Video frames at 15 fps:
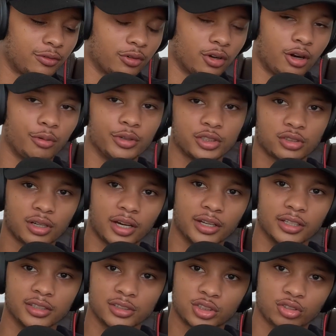always trying
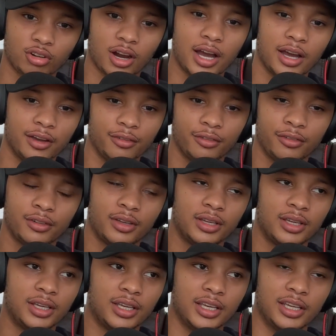to strive
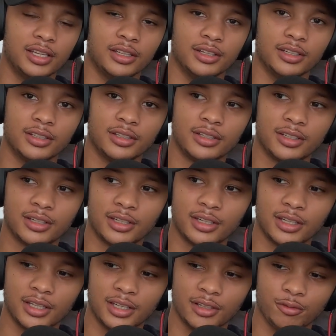and
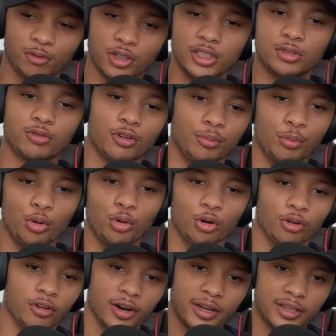reach for more,
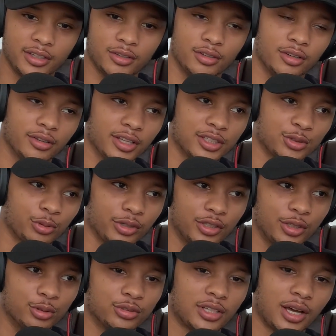right? That's where no
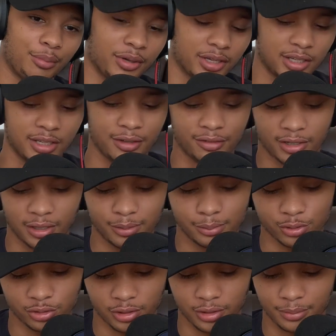stopping Kev comes
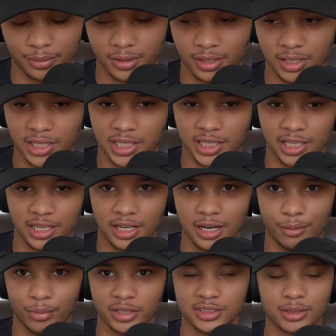from.
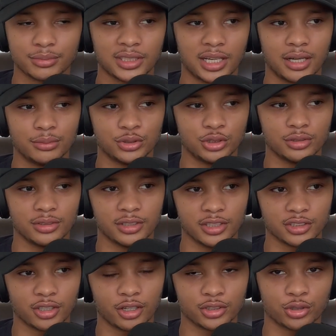But sometimes there's
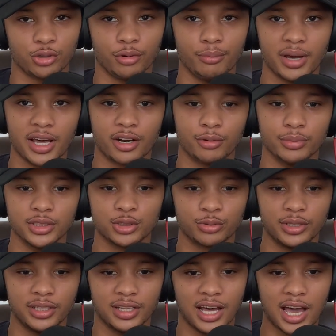also a battle
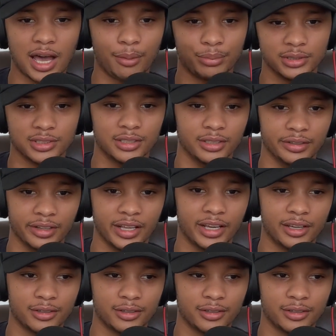between the opposite of that,